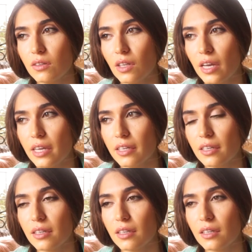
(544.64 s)

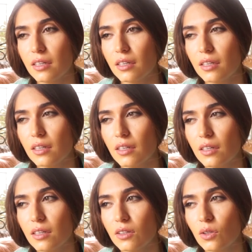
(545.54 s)
like
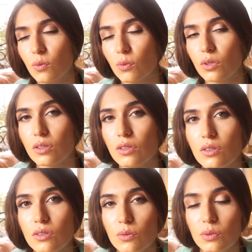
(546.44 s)
the
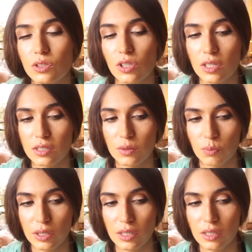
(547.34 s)
world would just
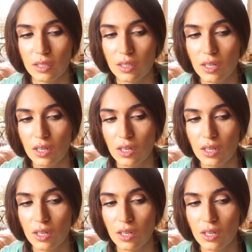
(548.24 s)
be